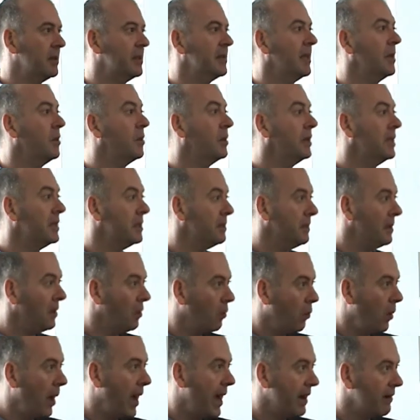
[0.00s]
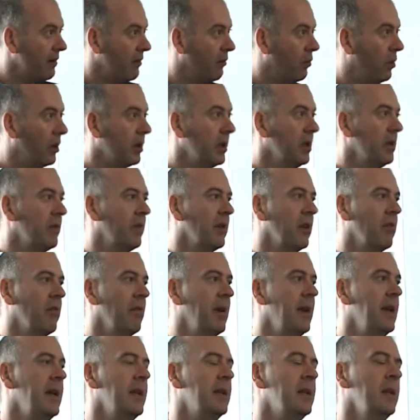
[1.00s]
Does anyone need to be aware of what you've
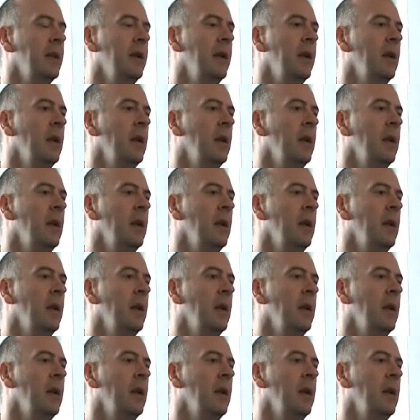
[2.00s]
agreed?